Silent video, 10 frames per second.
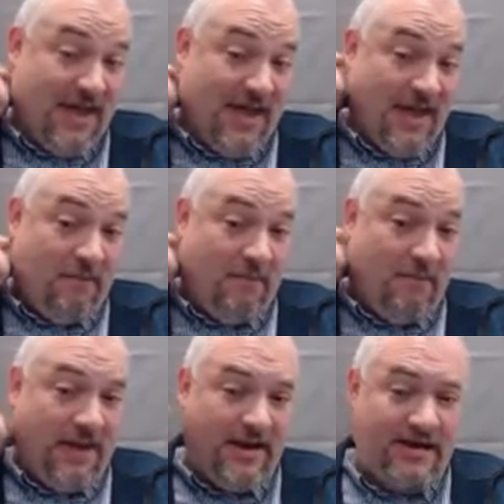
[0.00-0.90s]

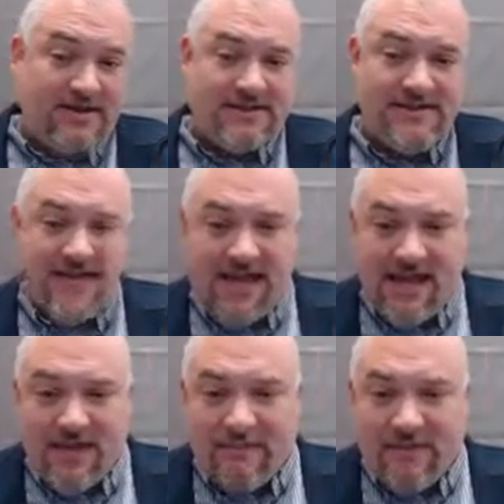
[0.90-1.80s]
But here's the
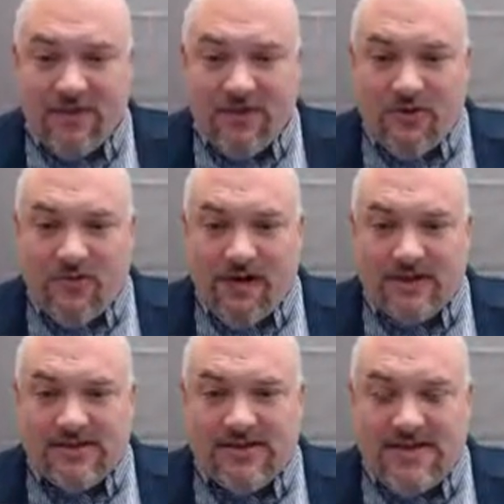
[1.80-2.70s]
key. We
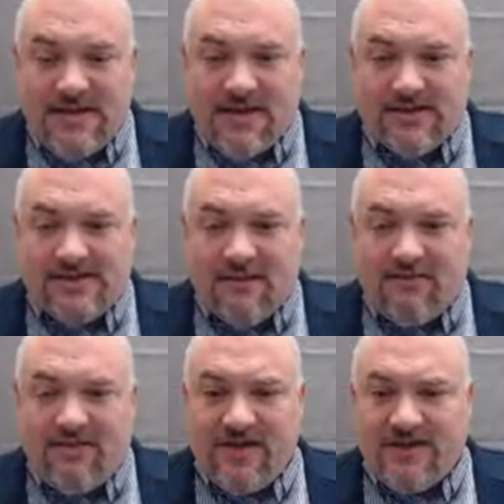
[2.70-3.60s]
can see in some
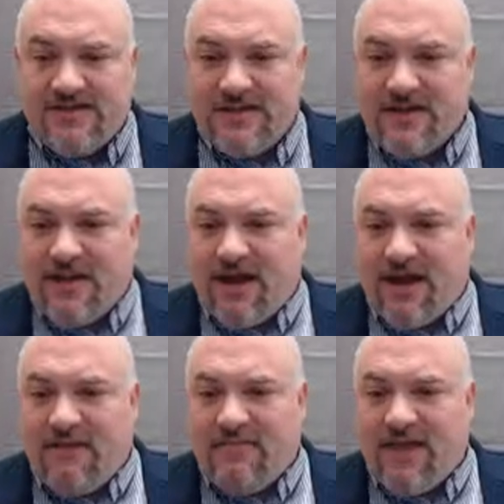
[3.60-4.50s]
of these
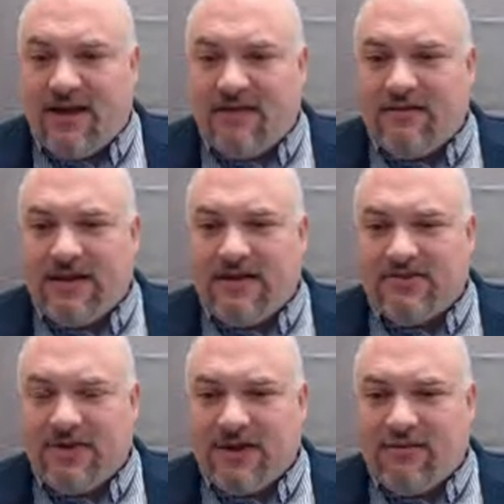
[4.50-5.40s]
that, like
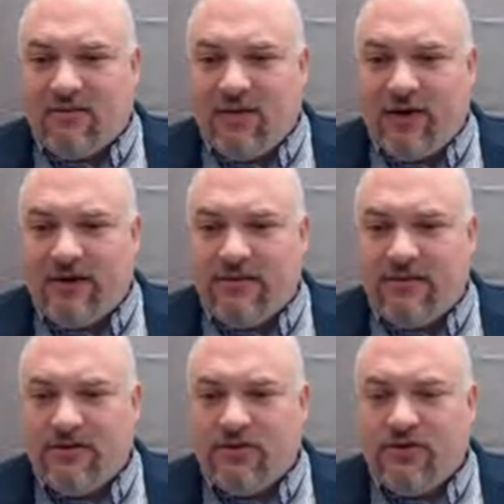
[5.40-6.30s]
this one here, 1,
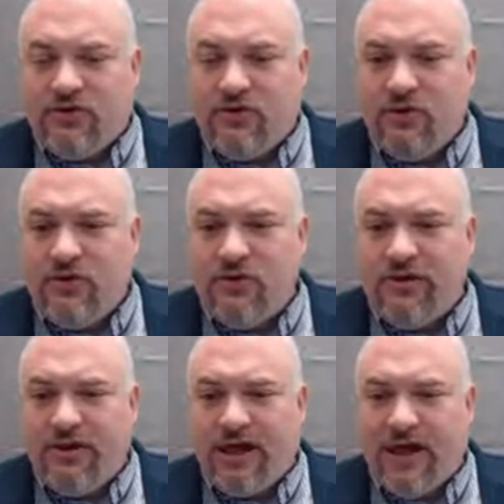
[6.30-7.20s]
2
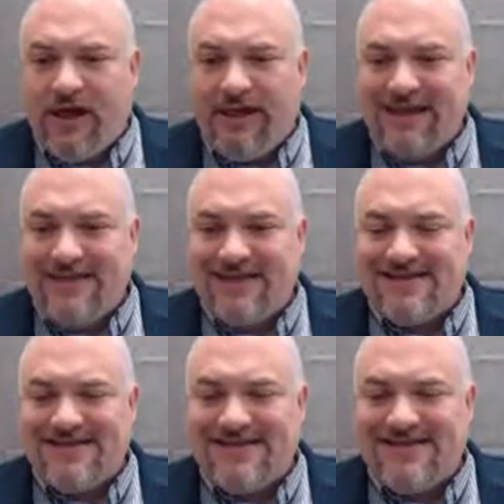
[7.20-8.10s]
nuclei in
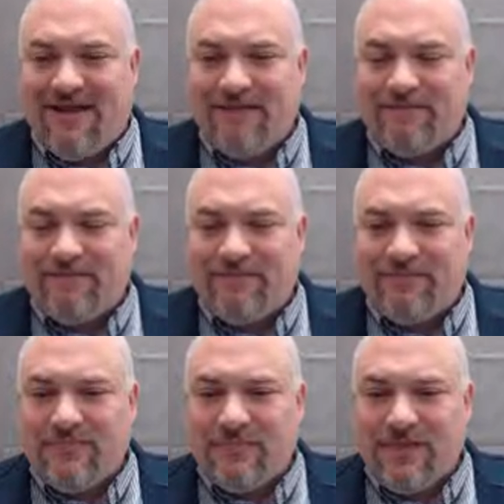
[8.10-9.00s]
this cell.
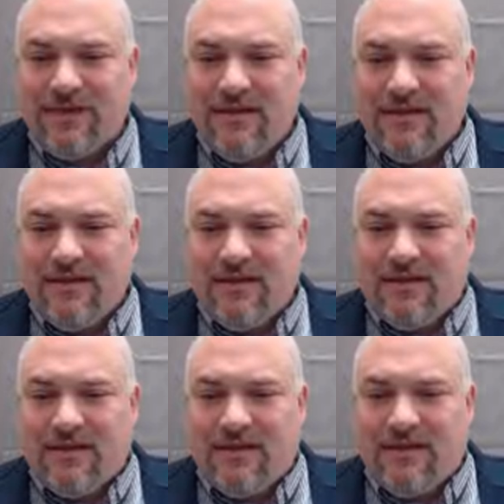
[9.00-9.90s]

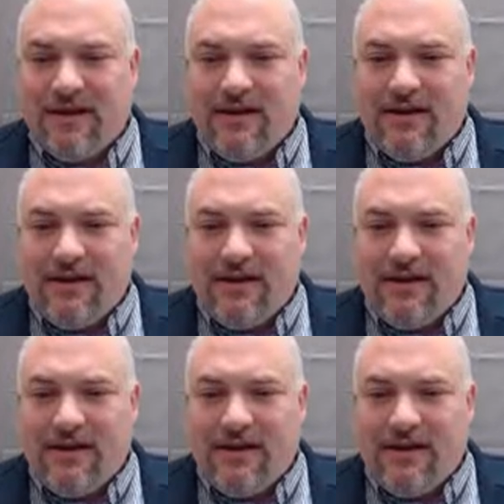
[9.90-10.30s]
All right.